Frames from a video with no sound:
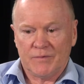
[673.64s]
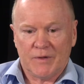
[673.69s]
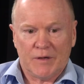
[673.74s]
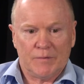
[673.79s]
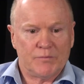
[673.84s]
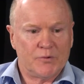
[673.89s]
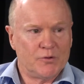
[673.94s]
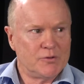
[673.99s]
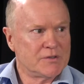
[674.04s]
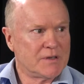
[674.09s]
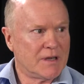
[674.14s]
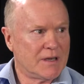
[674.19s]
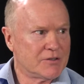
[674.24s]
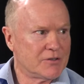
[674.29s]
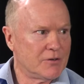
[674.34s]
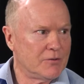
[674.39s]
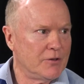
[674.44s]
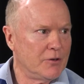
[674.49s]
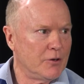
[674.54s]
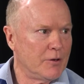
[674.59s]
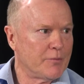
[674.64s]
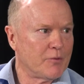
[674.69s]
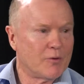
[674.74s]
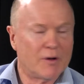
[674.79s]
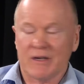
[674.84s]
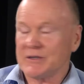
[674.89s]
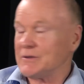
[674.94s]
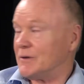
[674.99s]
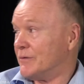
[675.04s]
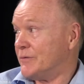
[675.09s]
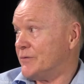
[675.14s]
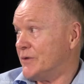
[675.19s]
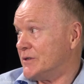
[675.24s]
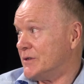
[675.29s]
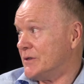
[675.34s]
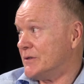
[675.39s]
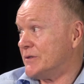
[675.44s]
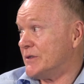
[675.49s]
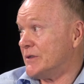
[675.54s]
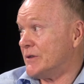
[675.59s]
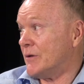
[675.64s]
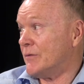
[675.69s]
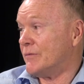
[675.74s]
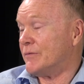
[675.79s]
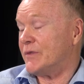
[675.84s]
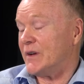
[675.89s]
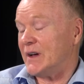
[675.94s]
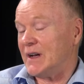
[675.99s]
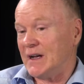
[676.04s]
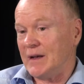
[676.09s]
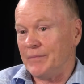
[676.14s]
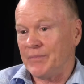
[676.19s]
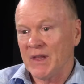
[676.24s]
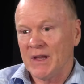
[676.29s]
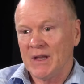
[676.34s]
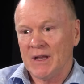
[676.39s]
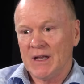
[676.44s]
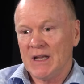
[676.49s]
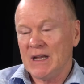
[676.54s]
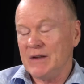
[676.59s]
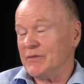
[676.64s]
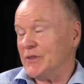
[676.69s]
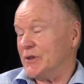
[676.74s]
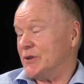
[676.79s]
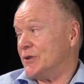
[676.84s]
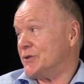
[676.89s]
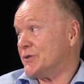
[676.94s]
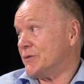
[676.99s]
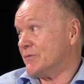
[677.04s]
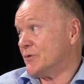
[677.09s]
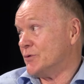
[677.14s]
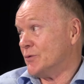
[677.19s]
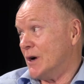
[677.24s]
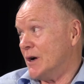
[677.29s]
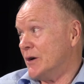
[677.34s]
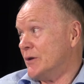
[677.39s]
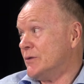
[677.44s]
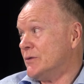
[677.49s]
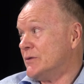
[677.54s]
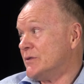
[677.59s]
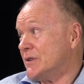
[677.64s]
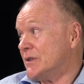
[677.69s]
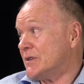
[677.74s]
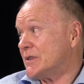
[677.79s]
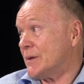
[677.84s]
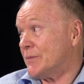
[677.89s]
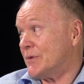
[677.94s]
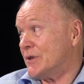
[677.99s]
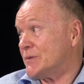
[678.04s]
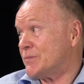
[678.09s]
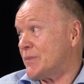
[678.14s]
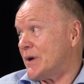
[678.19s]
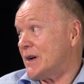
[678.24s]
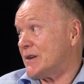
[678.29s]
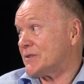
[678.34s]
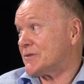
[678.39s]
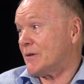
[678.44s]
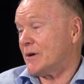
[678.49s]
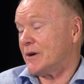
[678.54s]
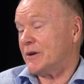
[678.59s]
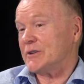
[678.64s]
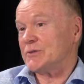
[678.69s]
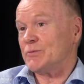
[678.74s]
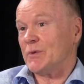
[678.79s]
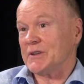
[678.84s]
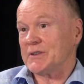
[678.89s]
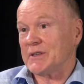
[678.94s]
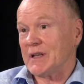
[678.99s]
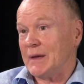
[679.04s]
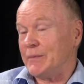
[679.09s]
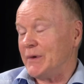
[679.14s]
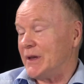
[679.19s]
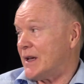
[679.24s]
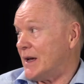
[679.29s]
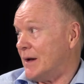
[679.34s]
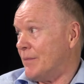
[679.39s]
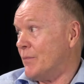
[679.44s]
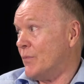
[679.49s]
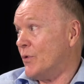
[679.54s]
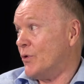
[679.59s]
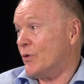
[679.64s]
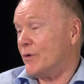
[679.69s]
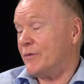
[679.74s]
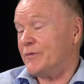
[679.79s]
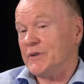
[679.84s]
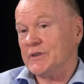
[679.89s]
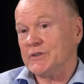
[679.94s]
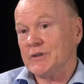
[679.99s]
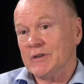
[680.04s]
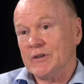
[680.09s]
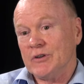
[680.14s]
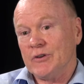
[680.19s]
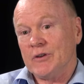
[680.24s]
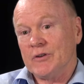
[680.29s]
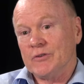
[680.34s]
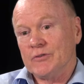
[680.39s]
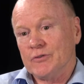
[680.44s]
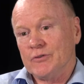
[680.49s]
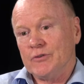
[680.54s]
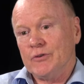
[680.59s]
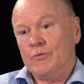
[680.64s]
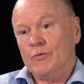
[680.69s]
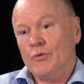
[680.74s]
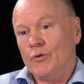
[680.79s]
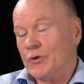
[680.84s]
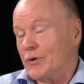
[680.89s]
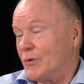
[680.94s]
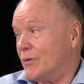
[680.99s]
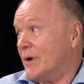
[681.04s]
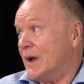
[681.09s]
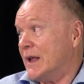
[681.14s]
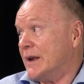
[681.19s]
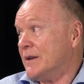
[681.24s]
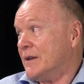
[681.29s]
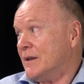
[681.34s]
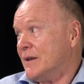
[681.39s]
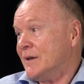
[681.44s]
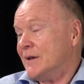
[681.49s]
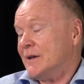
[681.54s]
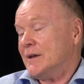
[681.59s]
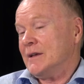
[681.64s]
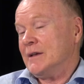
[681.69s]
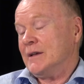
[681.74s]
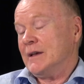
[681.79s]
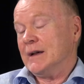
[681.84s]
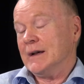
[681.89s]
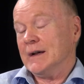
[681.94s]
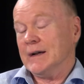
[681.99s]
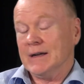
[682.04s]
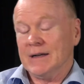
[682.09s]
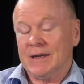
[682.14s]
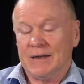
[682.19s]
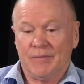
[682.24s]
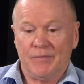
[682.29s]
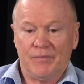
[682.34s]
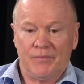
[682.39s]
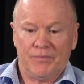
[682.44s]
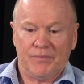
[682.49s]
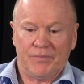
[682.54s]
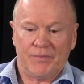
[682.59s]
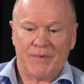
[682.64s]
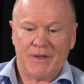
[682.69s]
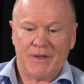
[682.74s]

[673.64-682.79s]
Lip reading: Bruce touched on the operational efficiencies on farm, even the use of drones in some of these pastoral areas. Once they become more efficient, you can do your water run, and